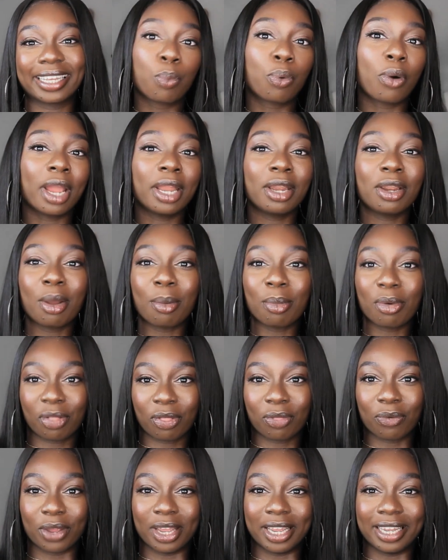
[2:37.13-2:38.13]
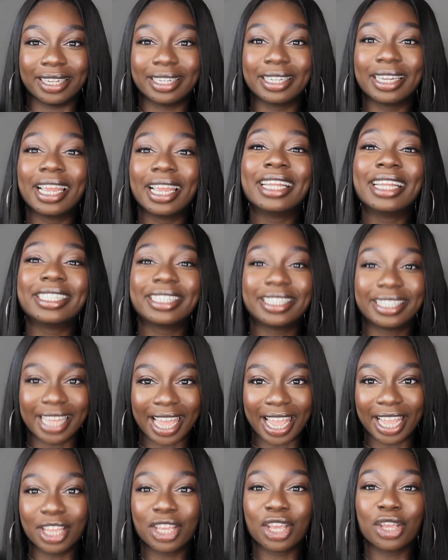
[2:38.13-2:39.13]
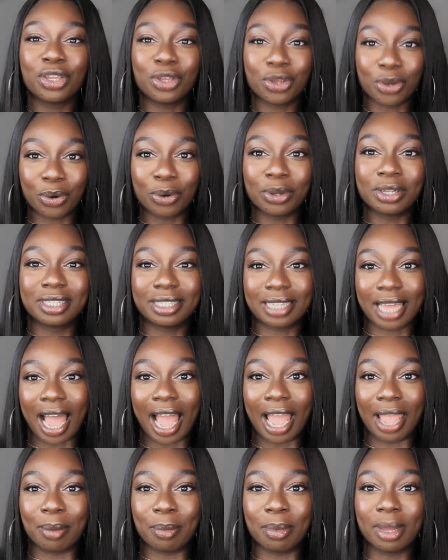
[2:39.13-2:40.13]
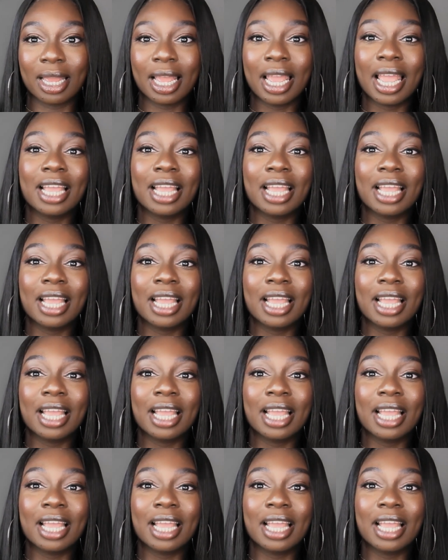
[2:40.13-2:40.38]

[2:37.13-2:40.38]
Point number 3, take your time.